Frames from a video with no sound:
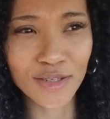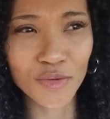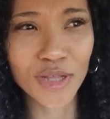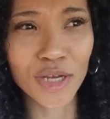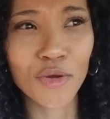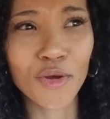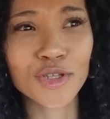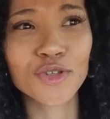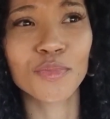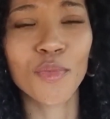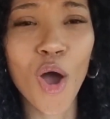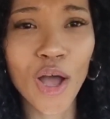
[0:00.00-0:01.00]
It's with regards
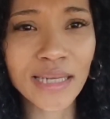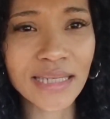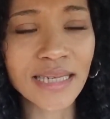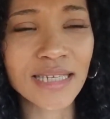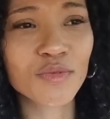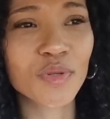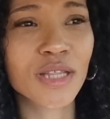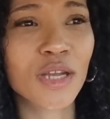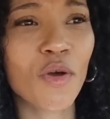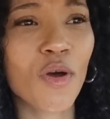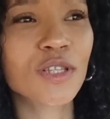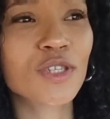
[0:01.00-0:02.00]
to marketing, it's with
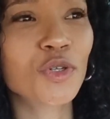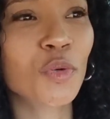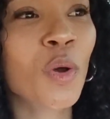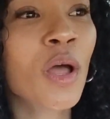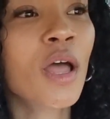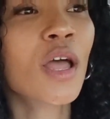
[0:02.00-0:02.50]
regards to,